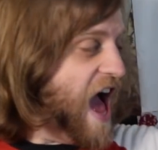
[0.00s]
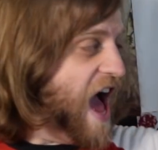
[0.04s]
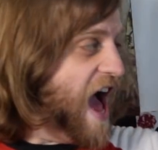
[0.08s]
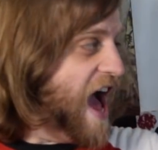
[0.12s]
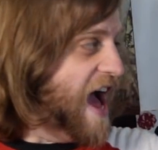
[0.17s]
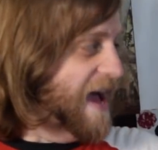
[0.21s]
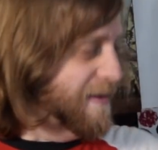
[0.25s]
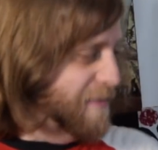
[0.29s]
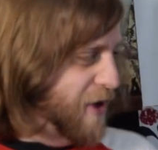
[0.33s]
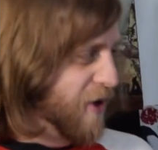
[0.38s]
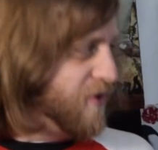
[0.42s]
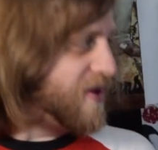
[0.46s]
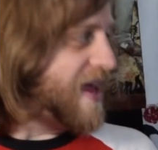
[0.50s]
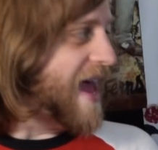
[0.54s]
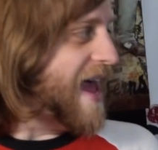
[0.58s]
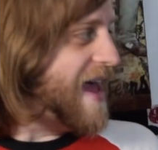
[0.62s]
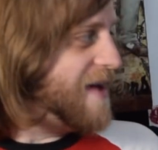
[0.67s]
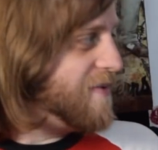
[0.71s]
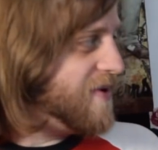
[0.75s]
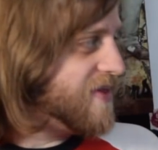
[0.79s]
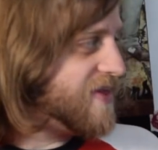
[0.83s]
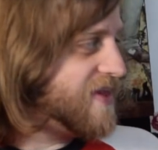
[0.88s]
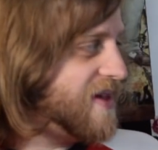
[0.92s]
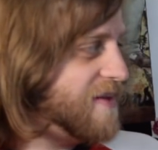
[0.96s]
I'm okay
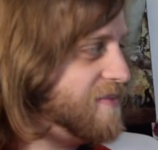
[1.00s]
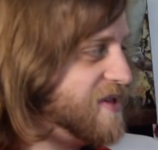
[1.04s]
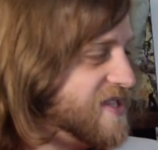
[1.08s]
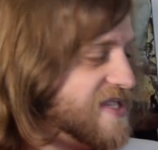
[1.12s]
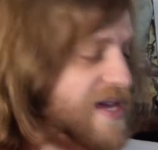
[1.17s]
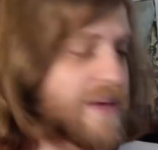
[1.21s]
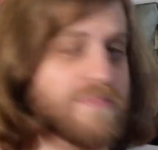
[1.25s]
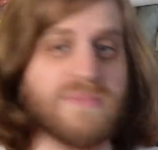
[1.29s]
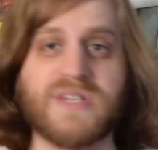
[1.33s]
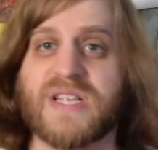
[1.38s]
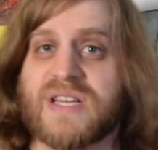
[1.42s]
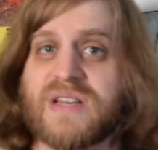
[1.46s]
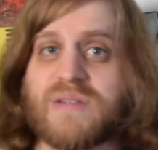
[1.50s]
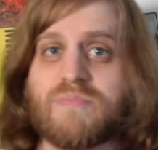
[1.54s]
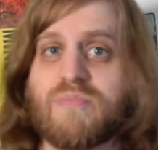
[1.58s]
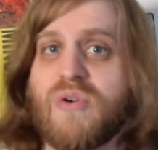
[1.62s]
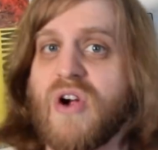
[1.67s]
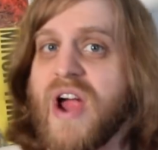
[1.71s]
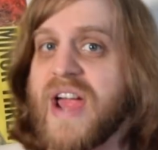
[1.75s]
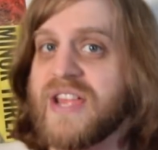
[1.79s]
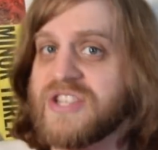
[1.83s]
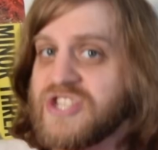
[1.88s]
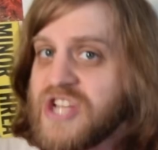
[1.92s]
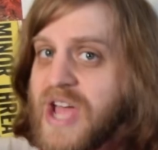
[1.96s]
with them attempting to
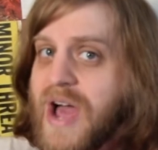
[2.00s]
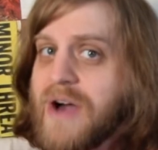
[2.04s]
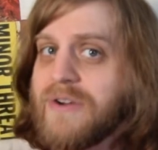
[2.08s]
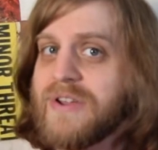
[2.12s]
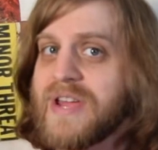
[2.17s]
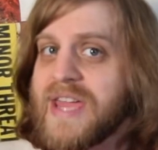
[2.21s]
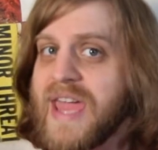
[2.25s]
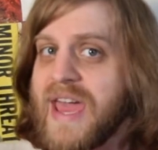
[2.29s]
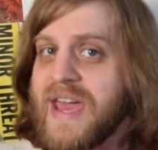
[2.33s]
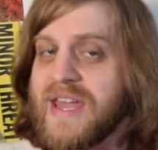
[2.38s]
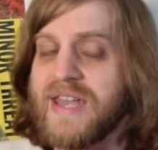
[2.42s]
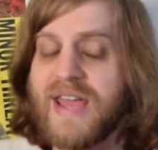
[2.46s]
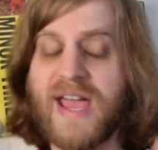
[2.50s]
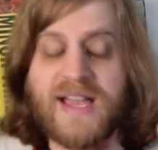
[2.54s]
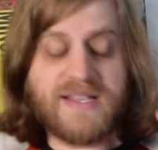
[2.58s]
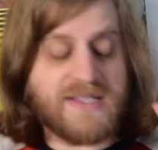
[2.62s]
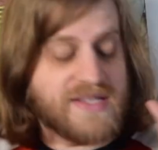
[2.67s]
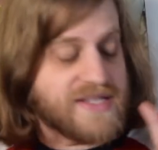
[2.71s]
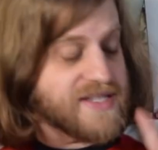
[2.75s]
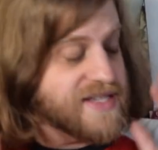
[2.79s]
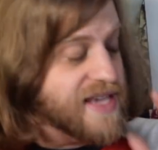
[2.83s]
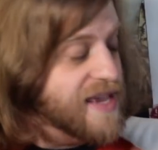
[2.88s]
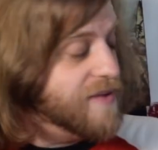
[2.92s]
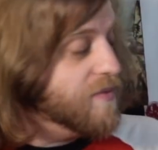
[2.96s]
branch out again and
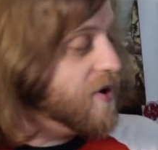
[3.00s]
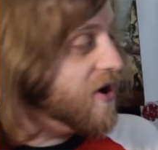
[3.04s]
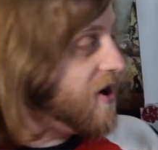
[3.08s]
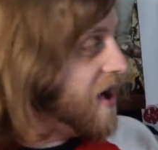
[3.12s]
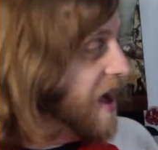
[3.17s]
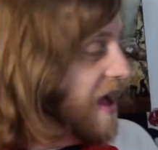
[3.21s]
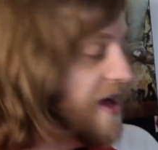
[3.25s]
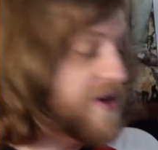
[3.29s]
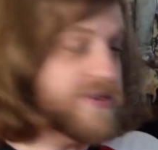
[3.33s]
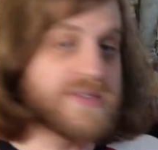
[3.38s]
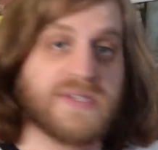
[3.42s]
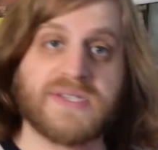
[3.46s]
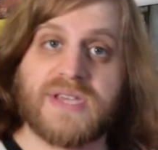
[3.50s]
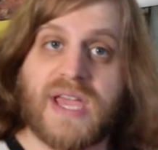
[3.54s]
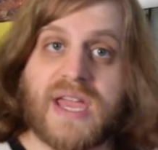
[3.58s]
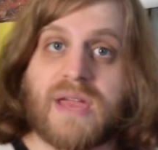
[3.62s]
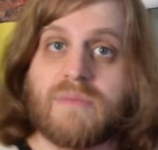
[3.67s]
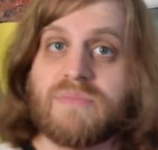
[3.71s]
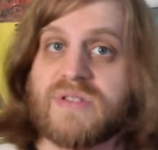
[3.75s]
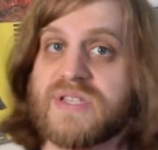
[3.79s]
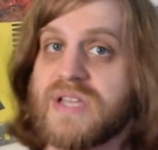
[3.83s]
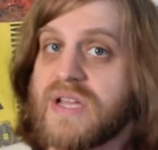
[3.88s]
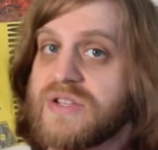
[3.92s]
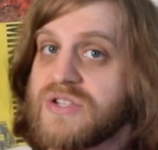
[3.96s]
see where else they can
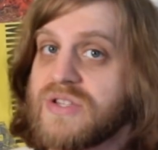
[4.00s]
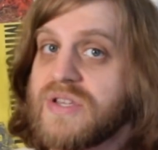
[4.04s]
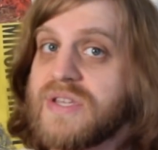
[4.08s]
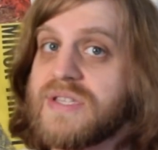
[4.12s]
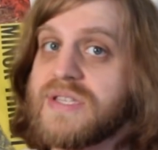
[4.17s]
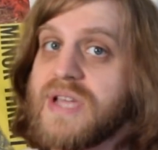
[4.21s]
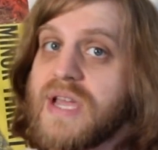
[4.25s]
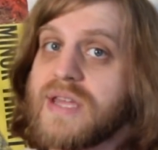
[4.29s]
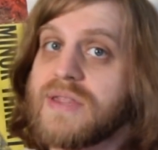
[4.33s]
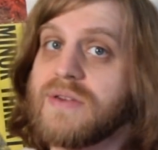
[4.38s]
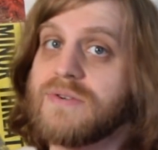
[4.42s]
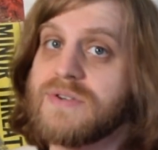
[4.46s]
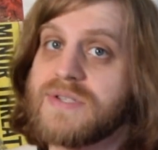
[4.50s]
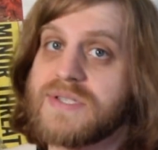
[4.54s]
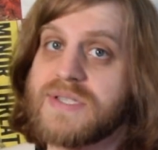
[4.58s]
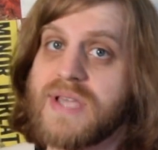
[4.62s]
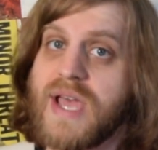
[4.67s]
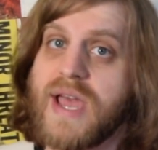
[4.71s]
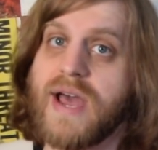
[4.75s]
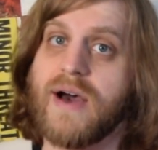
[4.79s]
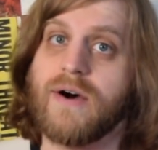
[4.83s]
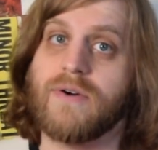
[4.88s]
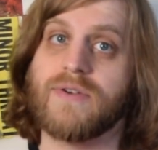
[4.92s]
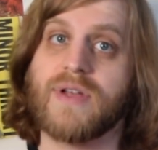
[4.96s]
potentially take their
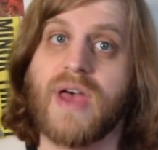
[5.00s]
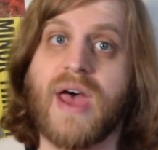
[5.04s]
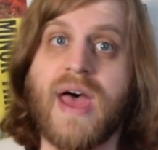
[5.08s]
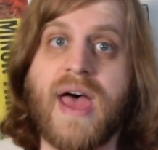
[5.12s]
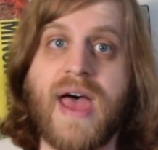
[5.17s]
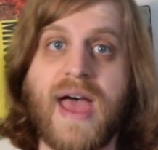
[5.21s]
sound.